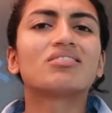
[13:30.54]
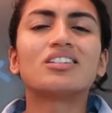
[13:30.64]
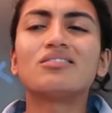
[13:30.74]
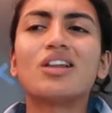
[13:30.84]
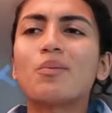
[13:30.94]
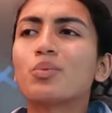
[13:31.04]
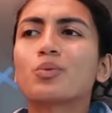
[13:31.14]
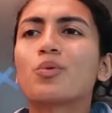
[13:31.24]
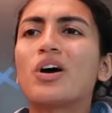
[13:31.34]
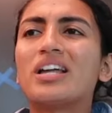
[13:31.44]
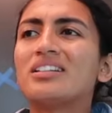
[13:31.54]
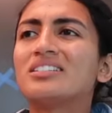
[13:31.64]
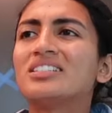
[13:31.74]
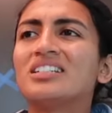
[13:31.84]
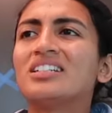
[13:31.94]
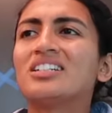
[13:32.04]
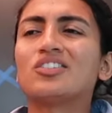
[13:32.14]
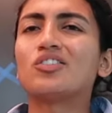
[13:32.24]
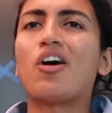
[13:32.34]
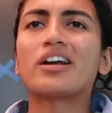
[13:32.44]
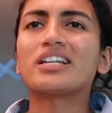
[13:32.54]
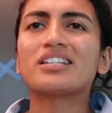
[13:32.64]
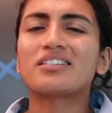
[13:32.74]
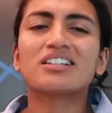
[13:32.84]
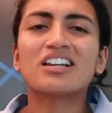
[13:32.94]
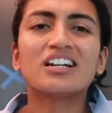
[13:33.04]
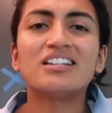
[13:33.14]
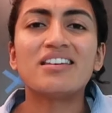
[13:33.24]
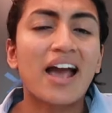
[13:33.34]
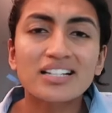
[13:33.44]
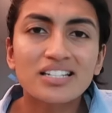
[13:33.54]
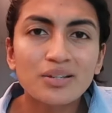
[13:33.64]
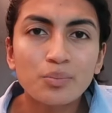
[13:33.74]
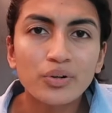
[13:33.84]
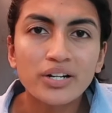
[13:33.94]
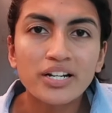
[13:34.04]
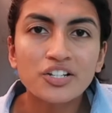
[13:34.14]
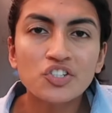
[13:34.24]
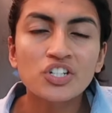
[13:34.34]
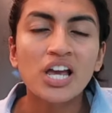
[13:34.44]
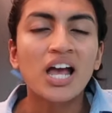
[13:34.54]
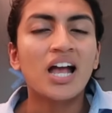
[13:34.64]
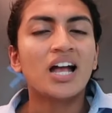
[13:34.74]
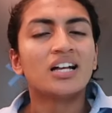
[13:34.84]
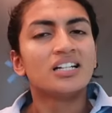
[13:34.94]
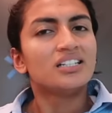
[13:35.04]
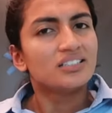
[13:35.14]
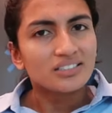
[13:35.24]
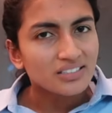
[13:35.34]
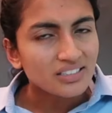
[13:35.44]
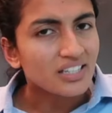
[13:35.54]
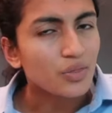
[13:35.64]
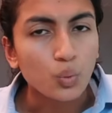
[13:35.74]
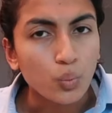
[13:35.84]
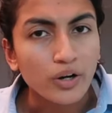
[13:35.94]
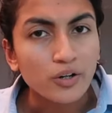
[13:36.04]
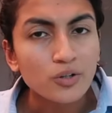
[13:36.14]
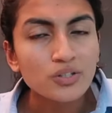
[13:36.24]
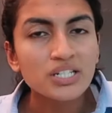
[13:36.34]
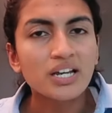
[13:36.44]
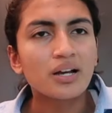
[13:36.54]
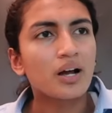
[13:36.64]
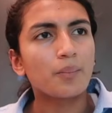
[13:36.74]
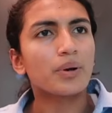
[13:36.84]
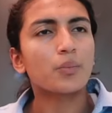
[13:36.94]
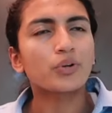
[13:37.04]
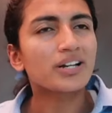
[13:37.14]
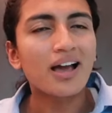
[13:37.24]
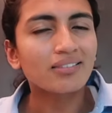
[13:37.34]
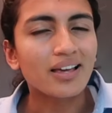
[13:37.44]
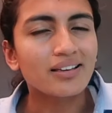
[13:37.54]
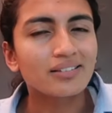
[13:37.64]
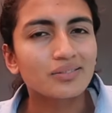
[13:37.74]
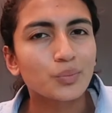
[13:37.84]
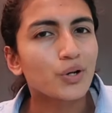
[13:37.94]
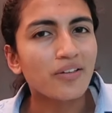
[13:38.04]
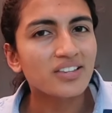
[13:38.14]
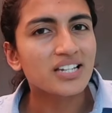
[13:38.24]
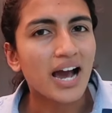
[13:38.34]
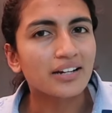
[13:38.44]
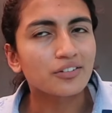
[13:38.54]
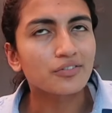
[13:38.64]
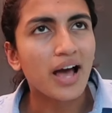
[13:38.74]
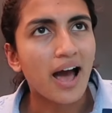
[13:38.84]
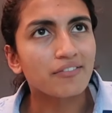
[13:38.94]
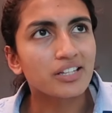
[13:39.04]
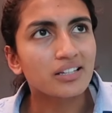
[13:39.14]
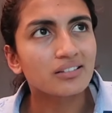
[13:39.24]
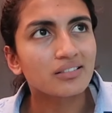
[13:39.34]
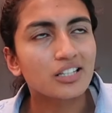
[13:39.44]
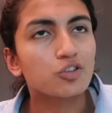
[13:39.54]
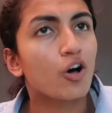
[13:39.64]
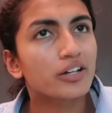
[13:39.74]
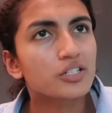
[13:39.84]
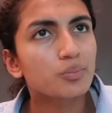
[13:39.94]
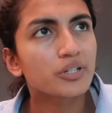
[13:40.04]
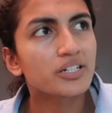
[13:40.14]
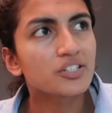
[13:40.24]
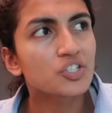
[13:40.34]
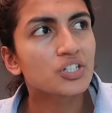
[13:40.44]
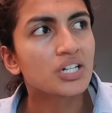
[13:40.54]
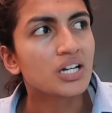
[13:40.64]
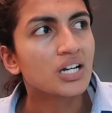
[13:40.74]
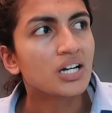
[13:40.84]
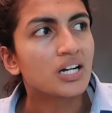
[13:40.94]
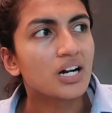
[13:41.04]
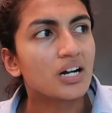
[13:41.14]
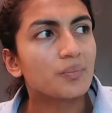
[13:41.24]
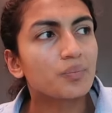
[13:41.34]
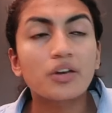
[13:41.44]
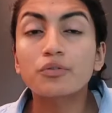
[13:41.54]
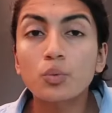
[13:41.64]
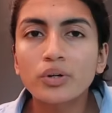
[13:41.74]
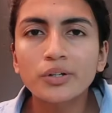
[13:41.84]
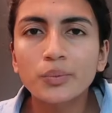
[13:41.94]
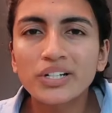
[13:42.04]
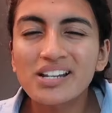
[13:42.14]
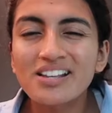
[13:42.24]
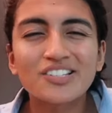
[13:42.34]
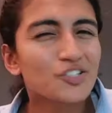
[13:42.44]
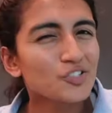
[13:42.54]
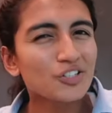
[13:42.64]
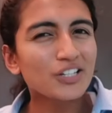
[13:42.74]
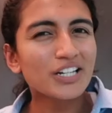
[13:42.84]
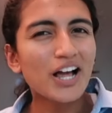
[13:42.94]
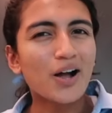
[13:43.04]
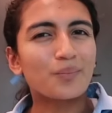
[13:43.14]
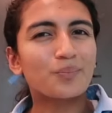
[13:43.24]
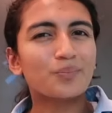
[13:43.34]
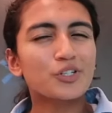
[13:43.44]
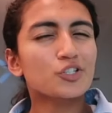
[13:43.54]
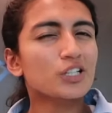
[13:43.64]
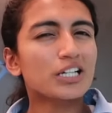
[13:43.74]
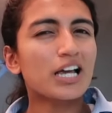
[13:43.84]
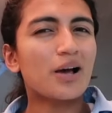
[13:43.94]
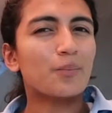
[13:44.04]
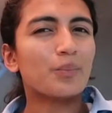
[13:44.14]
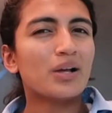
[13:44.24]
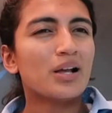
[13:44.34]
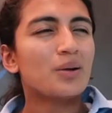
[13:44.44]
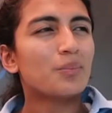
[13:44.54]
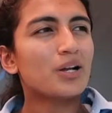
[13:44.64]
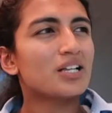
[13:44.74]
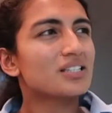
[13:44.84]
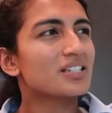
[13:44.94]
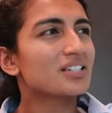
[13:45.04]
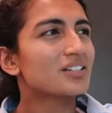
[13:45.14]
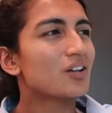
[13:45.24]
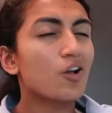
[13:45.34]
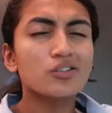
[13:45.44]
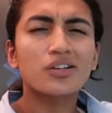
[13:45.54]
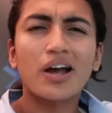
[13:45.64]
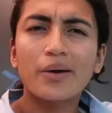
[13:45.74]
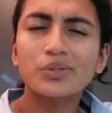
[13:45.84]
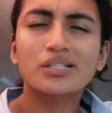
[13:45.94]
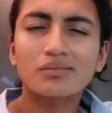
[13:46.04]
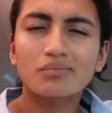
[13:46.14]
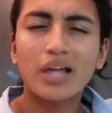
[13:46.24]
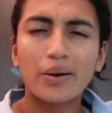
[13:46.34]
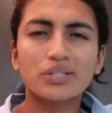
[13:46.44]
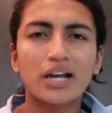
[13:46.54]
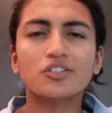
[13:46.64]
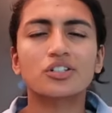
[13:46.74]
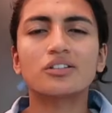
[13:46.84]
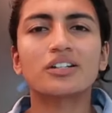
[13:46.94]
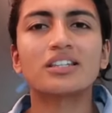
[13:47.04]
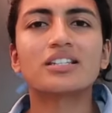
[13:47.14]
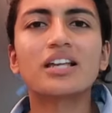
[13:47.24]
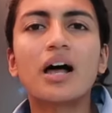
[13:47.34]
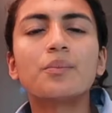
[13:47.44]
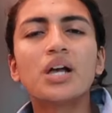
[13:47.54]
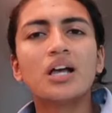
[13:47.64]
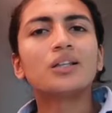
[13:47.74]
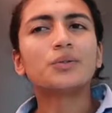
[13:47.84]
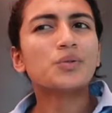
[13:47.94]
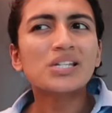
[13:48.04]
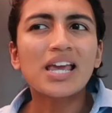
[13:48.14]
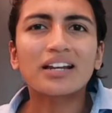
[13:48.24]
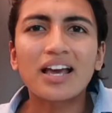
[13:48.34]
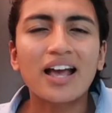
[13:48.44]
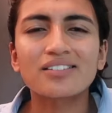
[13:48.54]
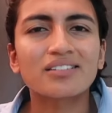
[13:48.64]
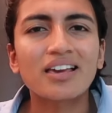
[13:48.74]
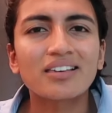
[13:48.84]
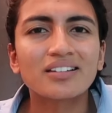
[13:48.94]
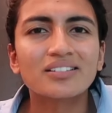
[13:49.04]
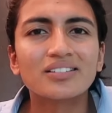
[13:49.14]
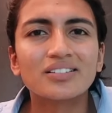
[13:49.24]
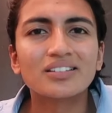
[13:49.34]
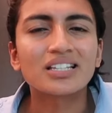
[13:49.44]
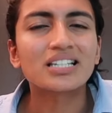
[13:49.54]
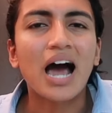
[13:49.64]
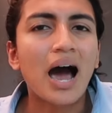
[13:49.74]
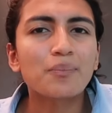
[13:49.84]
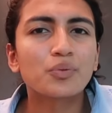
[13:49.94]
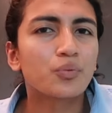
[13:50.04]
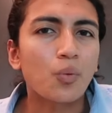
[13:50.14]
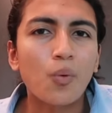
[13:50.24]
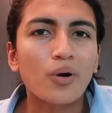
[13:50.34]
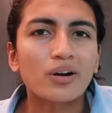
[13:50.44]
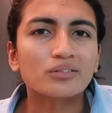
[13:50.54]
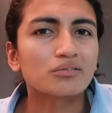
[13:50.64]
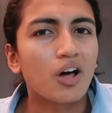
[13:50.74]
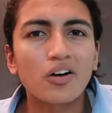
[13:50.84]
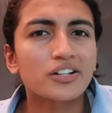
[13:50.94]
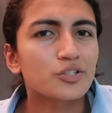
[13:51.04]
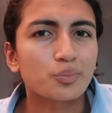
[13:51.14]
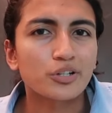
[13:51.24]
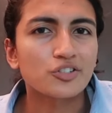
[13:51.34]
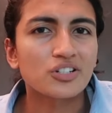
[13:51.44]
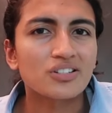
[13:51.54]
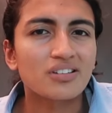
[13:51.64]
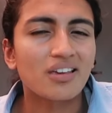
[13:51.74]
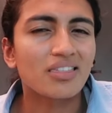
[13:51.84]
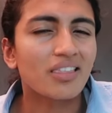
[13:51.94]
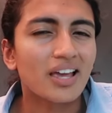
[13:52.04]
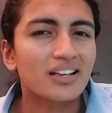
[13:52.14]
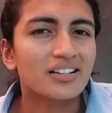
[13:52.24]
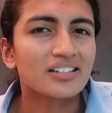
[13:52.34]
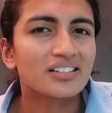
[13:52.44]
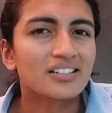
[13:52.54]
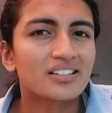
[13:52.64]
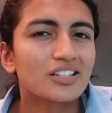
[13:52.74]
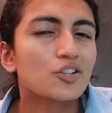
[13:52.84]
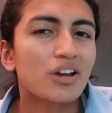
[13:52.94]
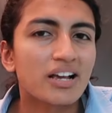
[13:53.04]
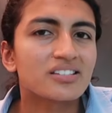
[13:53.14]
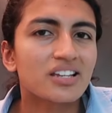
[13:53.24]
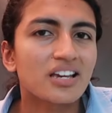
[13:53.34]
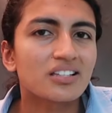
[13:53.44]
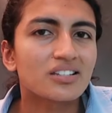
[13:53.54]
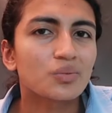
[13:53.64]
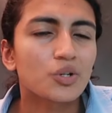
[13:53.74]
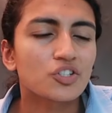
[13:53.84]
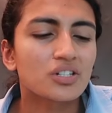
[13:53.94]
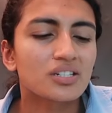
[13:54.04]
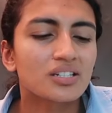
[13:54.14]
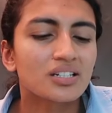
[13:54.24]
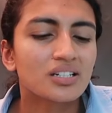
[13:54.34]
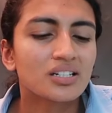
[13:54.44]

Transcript: the number one longest connecting bridge in the world, but we're not like, we don't have the title of having the longest bridge. Um, if you're wondering what it is, you should look it up. You should look it up. But also, I was I was actually looking this up. Louisiana has like the top four longest bridges in like the United States, which is